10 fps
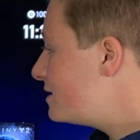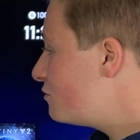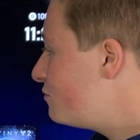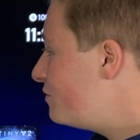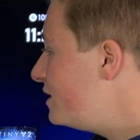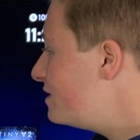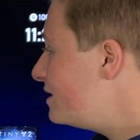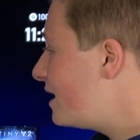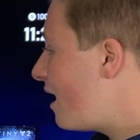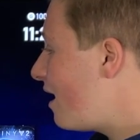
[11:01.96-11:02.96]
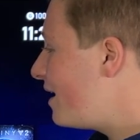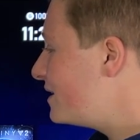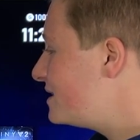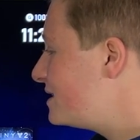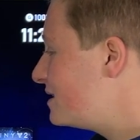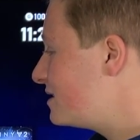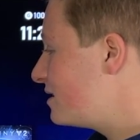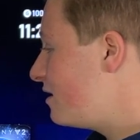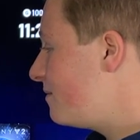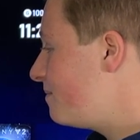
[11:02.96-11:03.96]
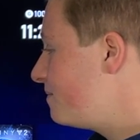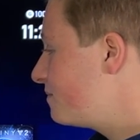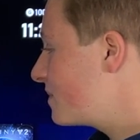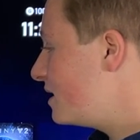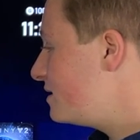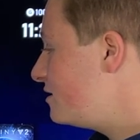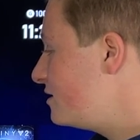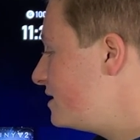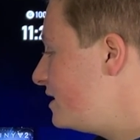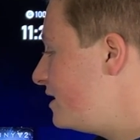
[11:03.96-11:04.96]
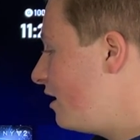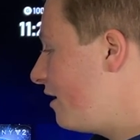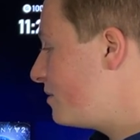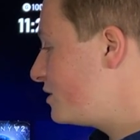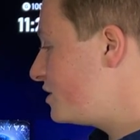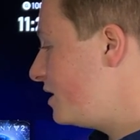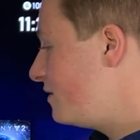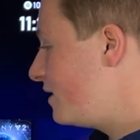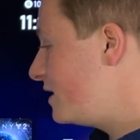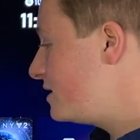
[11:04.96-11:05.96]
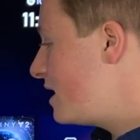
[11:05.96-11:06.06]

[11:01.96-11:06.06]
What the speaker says: a really odd system. As you can see here, I have a bunch of invites